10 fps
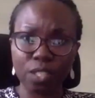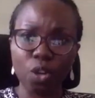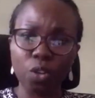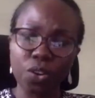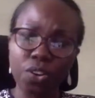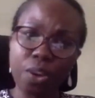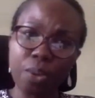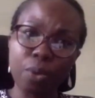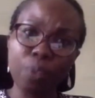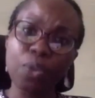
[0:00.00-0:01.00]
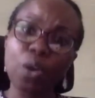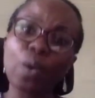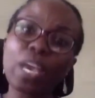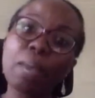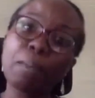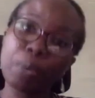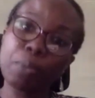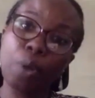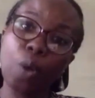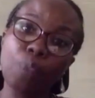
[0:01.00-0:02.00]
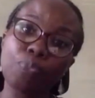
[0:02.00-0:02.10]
on Irembo where people